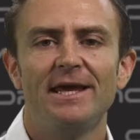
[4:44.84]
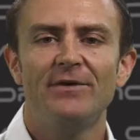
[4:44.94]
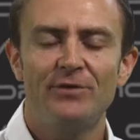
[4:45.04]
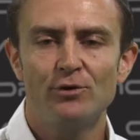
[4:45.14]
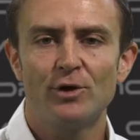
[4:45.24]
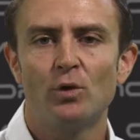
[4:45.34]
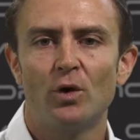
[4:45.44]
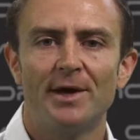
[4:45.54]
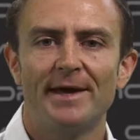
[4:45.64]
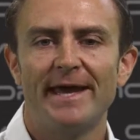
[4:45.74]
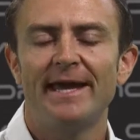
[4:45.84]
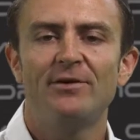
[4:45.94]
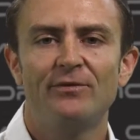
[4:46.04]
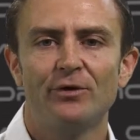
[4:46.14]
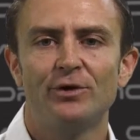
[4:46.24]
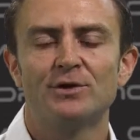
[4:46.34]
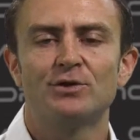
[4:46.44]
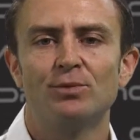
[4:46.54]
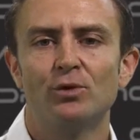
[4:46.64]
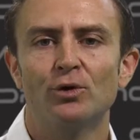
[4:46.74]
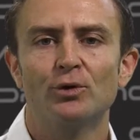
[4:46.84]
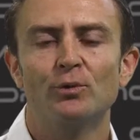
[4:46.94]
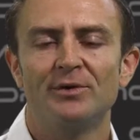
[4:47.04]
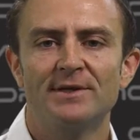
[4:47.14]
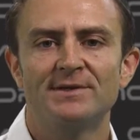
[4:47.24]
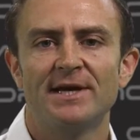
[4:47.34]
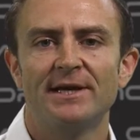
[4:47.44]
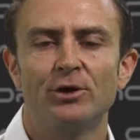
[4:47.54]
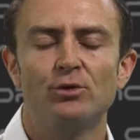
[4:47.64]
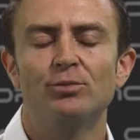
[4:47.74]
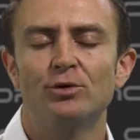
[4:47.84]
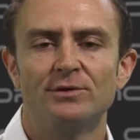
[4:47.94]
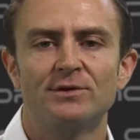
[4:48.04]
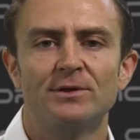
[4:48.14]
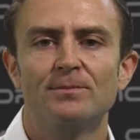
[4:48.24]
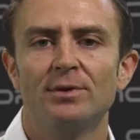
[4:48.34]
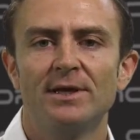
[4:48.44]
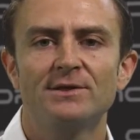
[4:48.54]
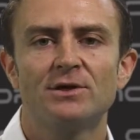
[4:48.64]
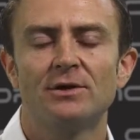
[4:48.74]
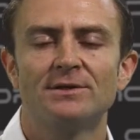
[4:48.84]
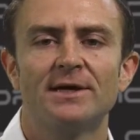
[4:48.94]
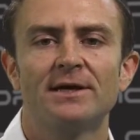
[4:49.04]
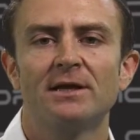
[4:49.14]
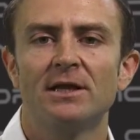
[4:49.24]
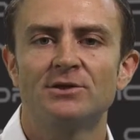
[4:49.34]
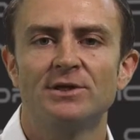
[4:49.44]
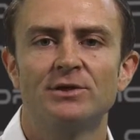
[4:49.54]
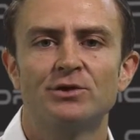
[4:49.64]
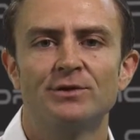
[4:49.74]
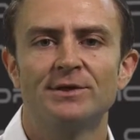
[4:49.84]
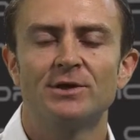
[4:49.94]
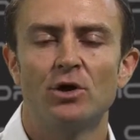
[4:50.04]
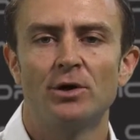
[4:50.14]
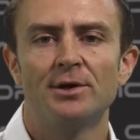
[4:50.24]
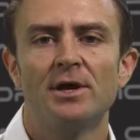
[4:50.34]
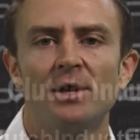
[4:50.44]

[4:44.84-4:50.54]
If you require any further support with this technical bulletin, please contact Clutch Industries on